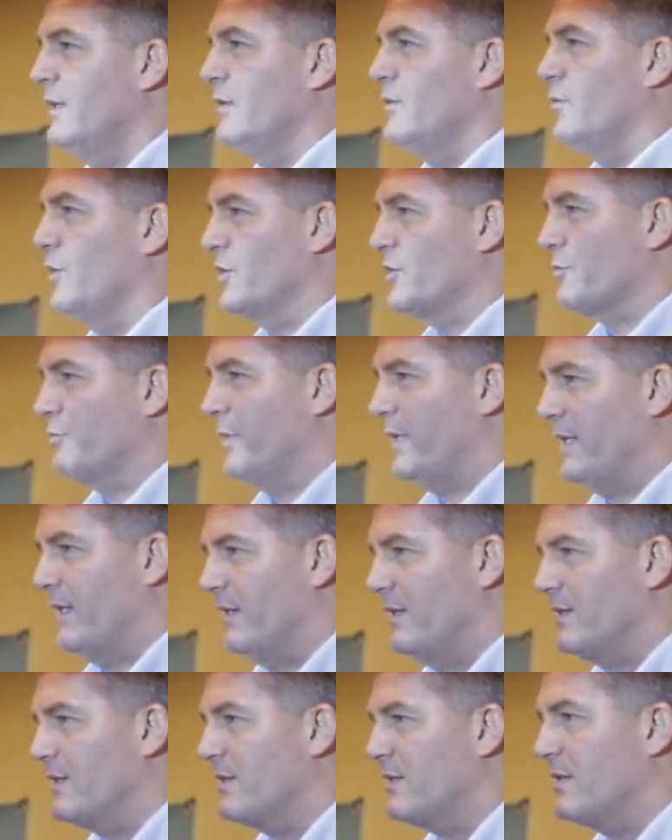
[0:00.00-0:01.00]
which
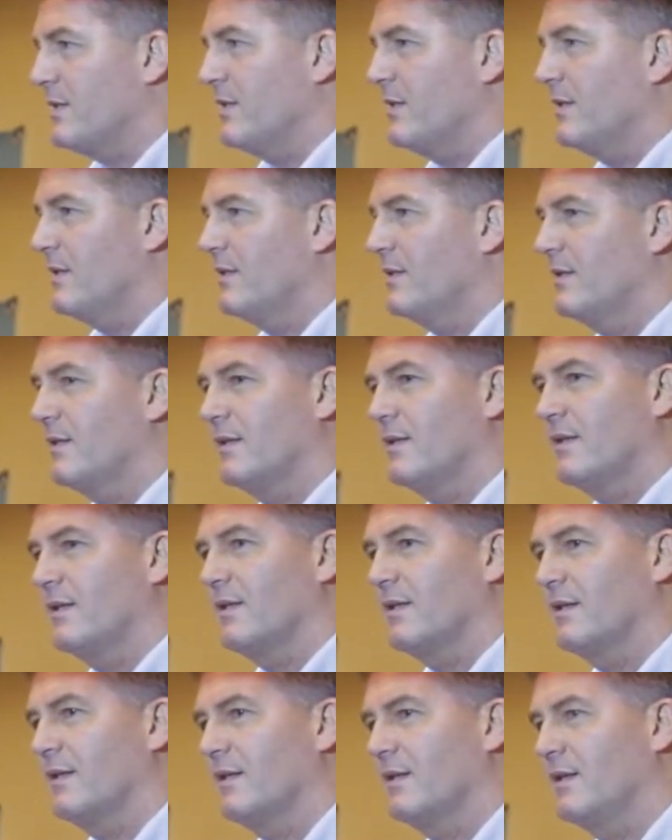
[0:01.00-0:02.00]
means
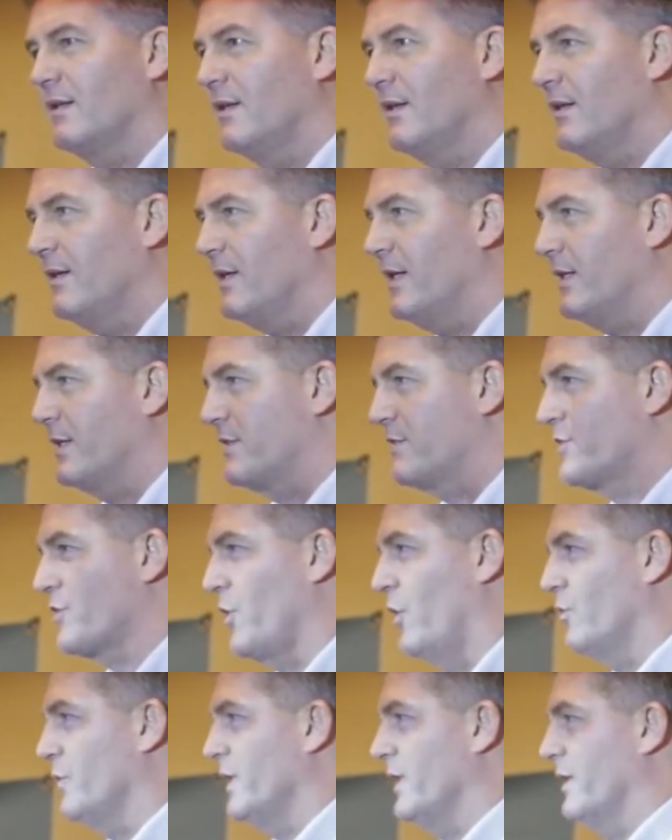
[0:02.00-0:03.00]
it's
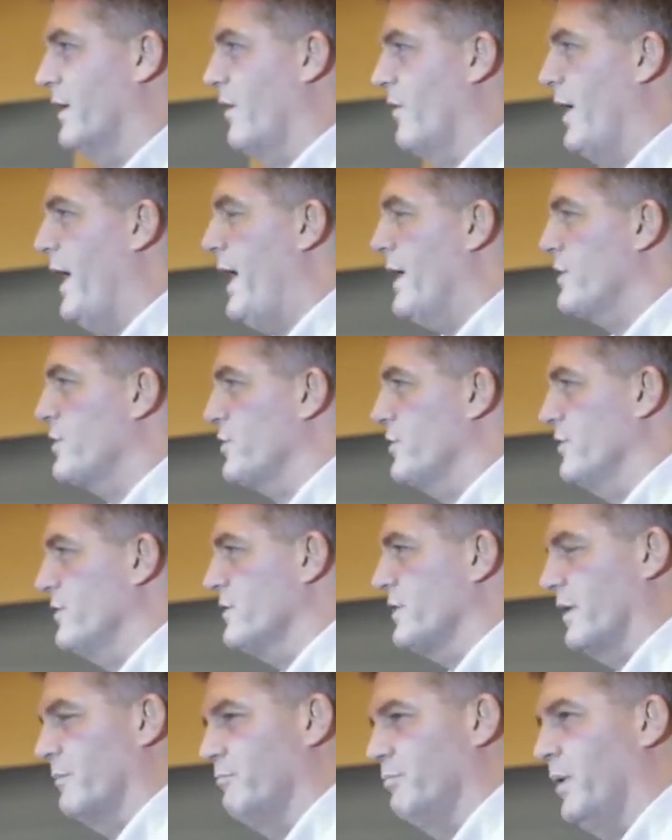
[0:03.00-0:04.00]
shown in our
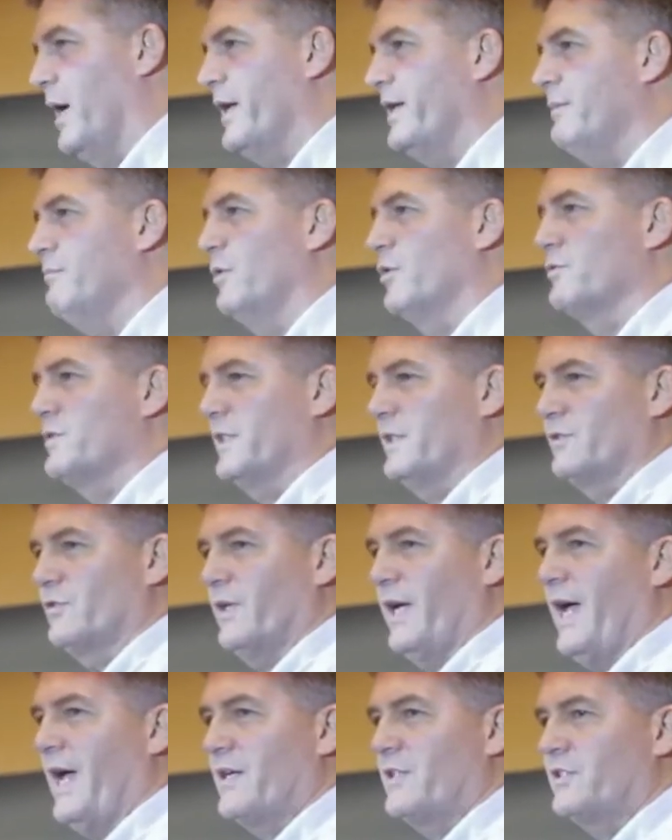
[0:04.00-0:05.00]
actions. Our body moves
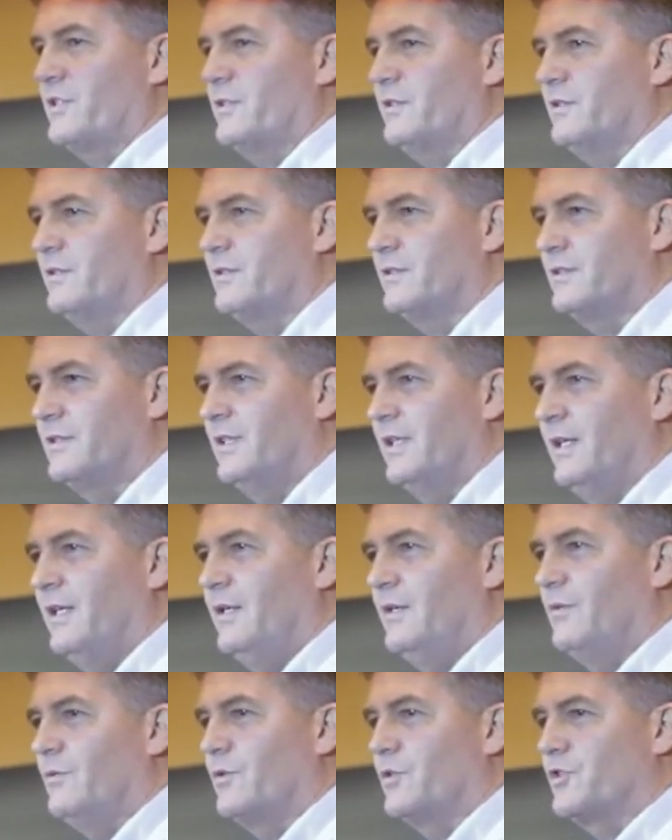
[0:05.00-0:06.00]
into actions,
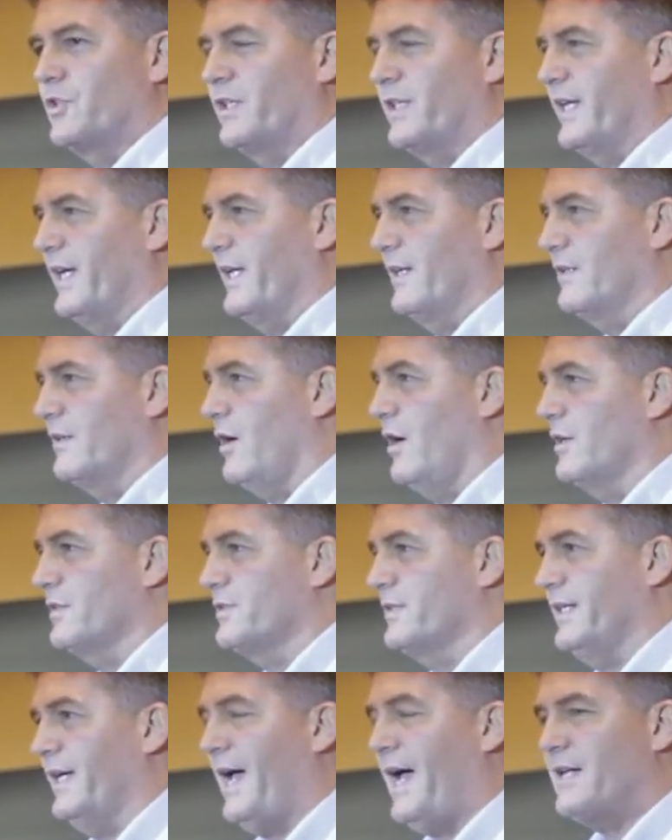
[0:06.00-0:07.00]
which again
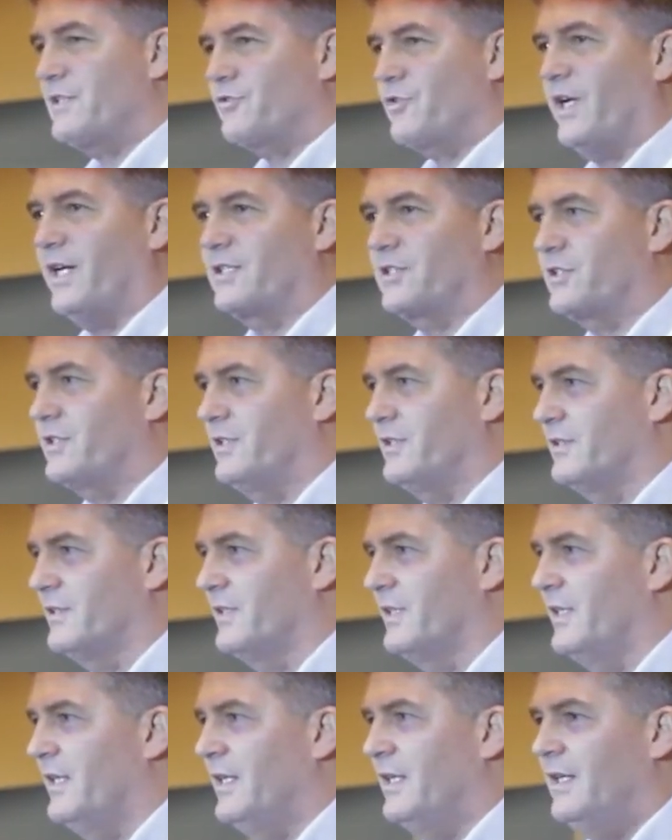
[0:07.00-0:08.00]
cause the attraction
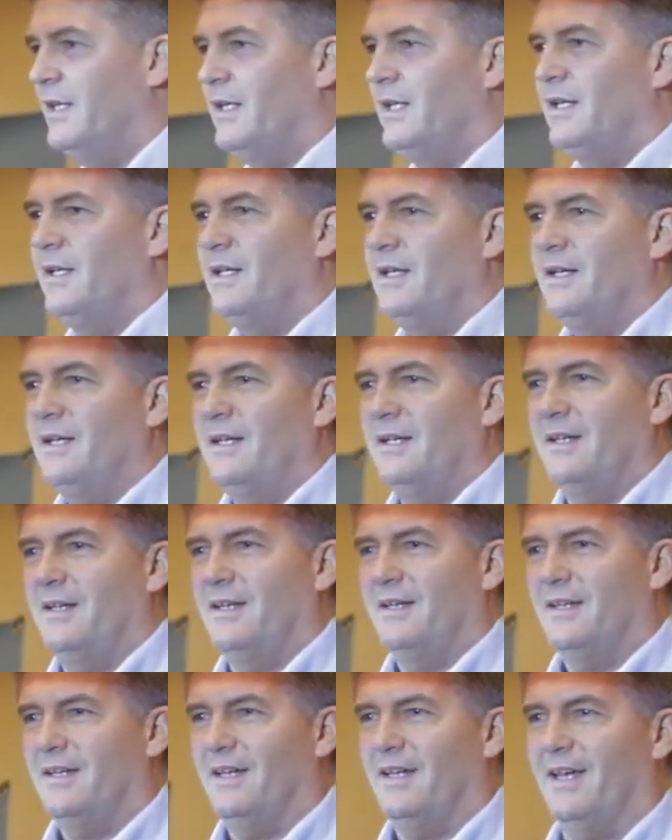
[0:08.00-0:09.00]

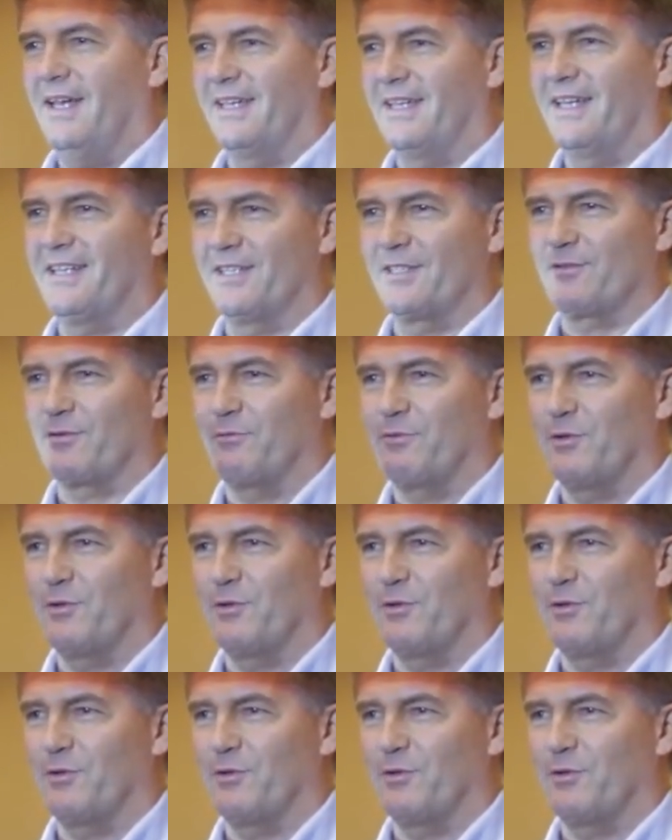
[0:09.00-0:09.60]
and get us the